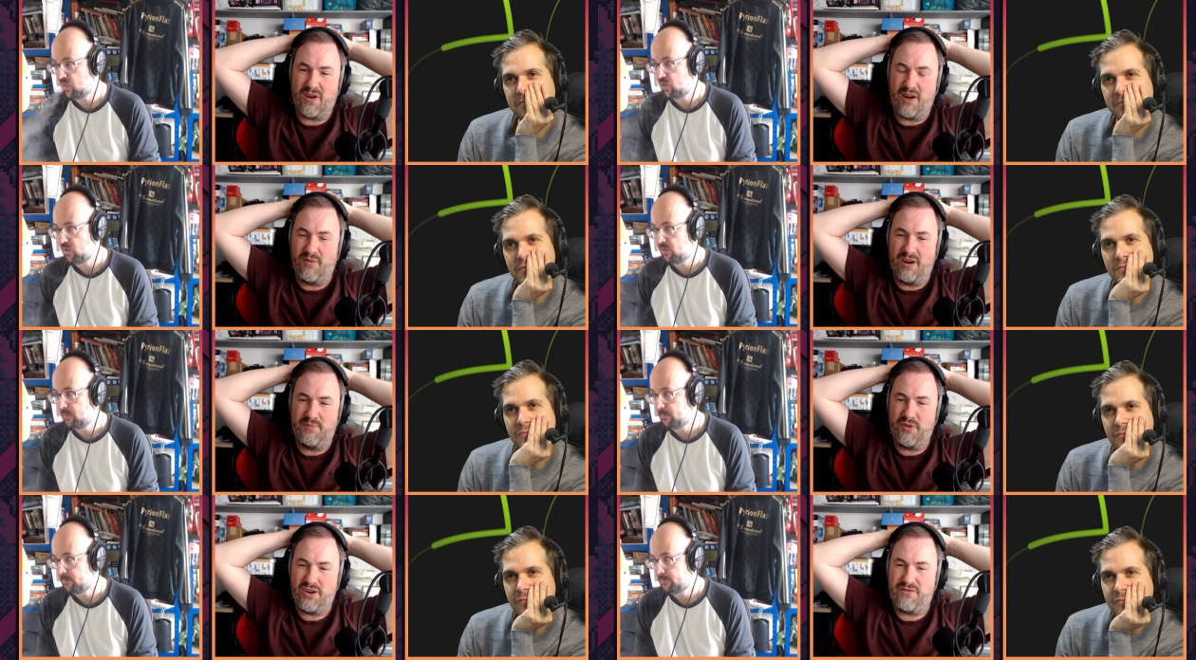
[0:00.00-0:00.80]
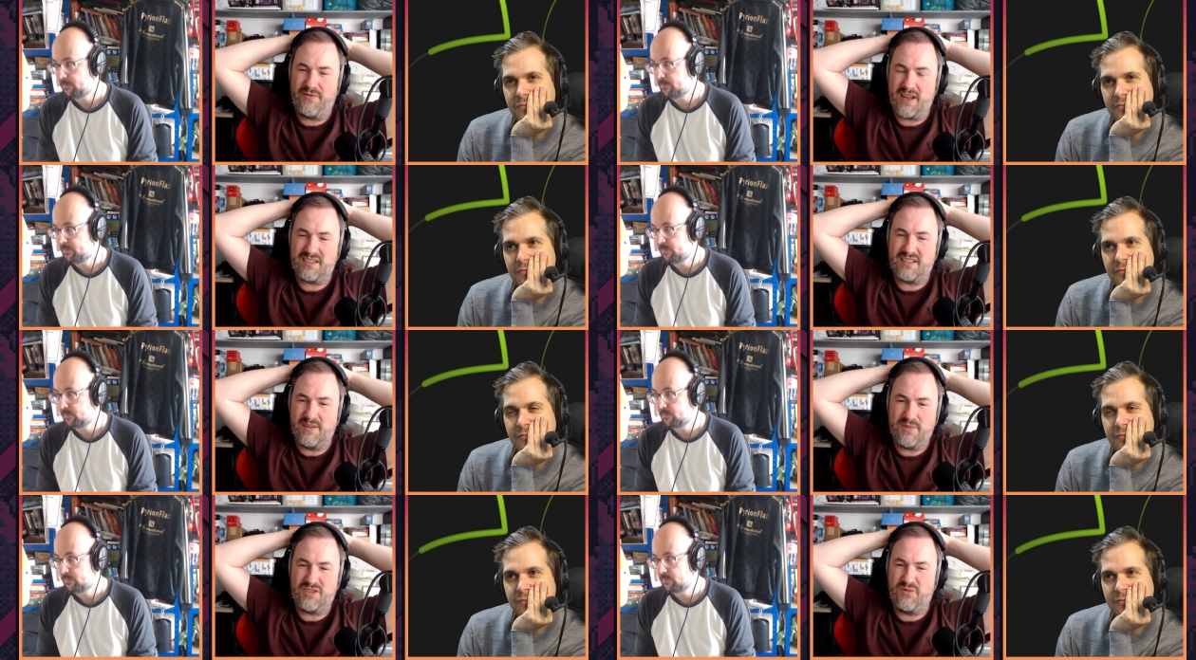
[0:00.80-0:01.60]
Speaker 1: I want to put your face
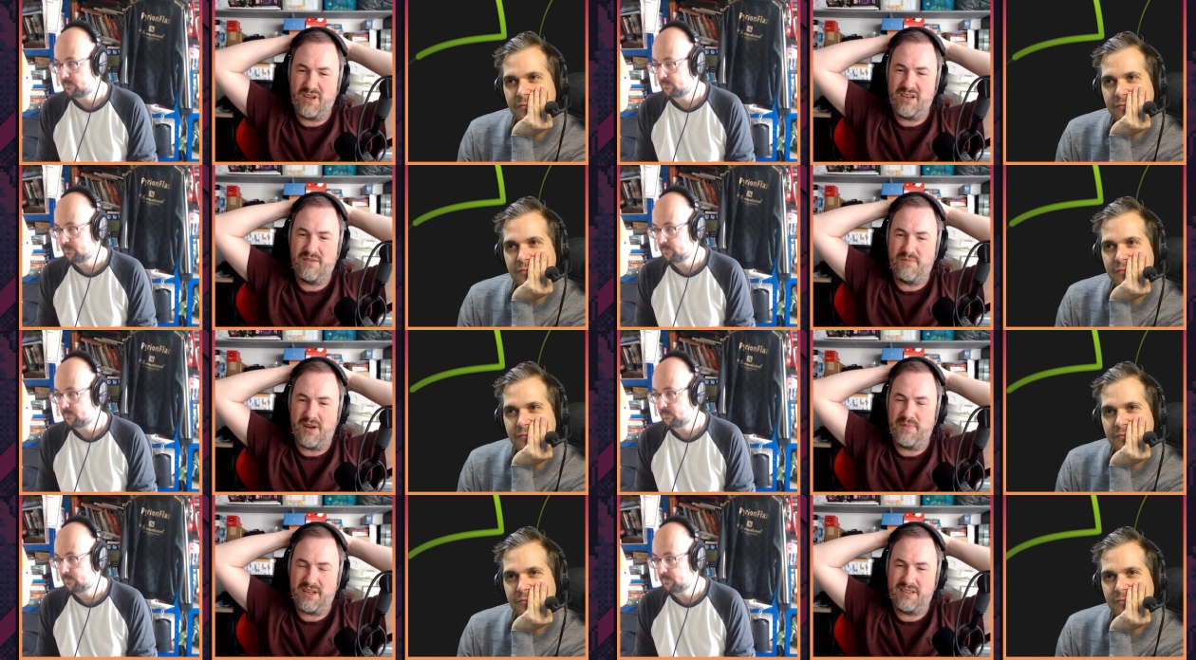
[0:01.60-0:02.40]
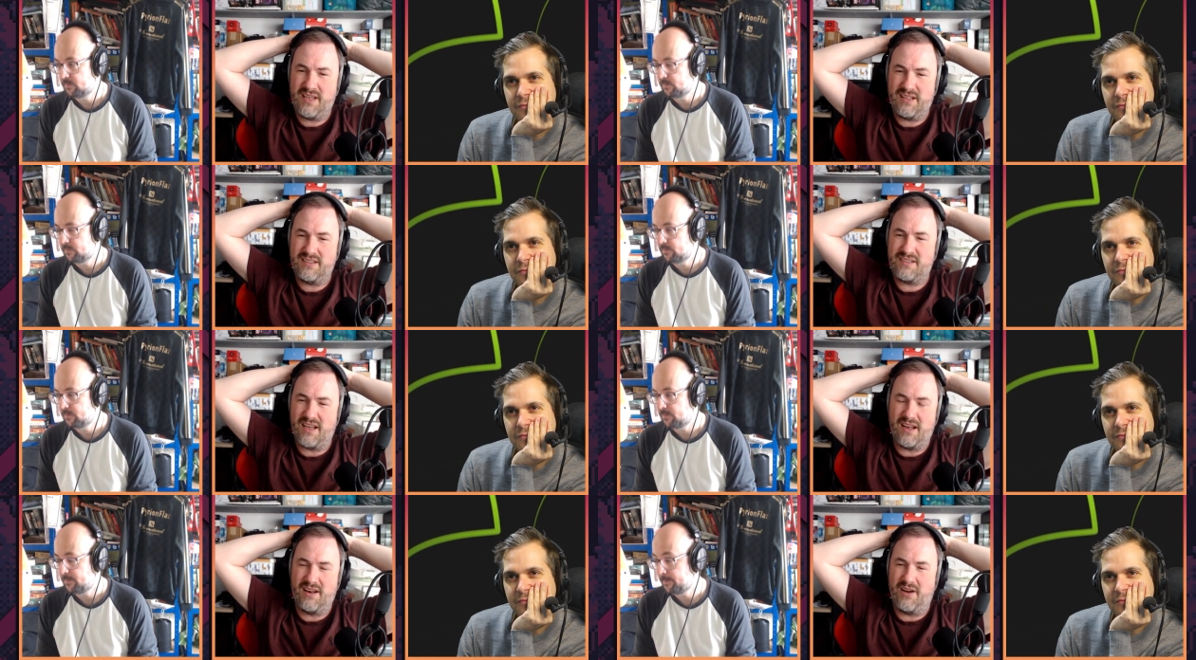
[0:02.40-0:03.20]
in between my big titties,
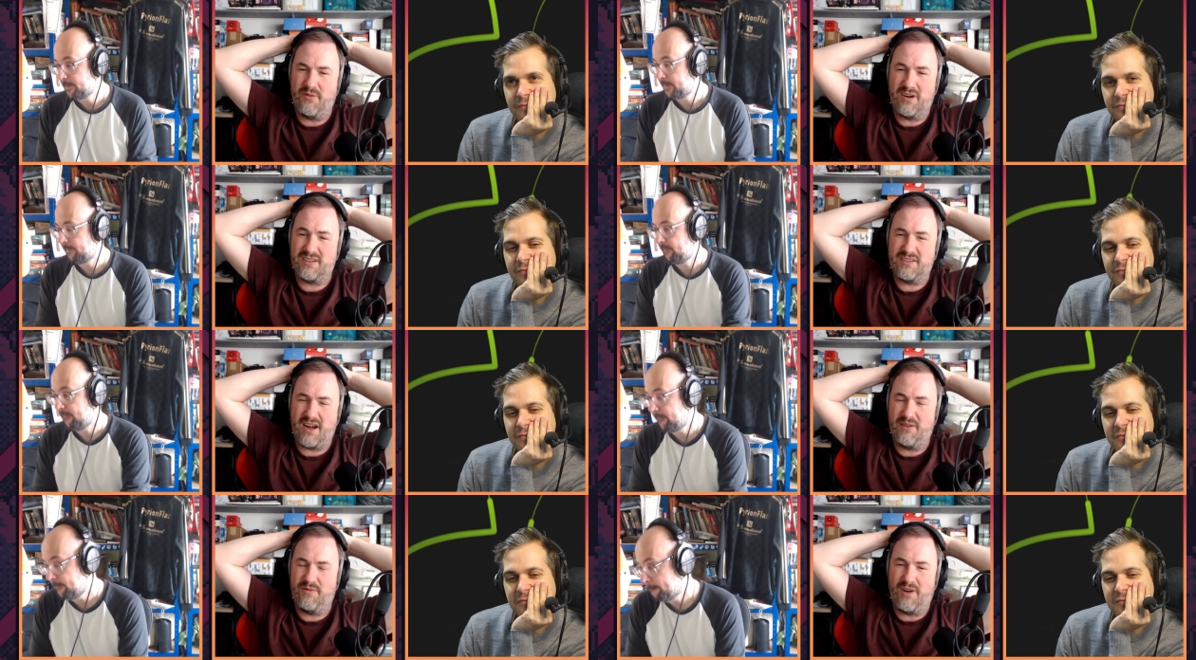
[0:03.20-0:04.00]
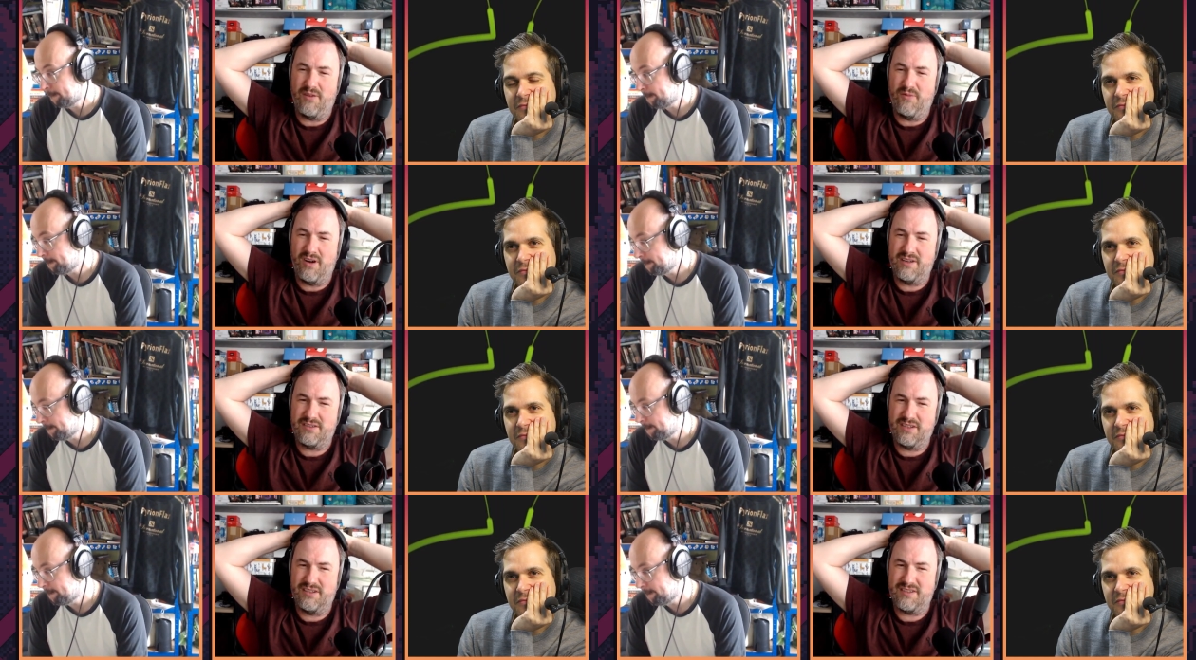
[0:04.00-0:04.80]
and I want to I I
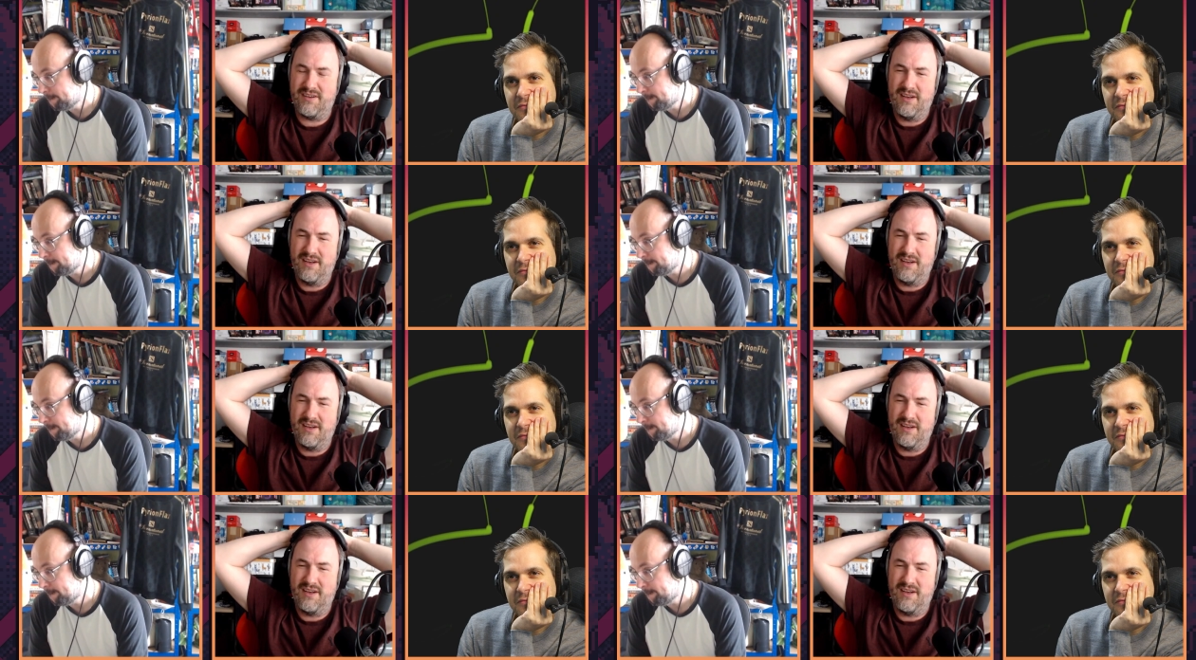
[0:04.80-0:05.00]
want to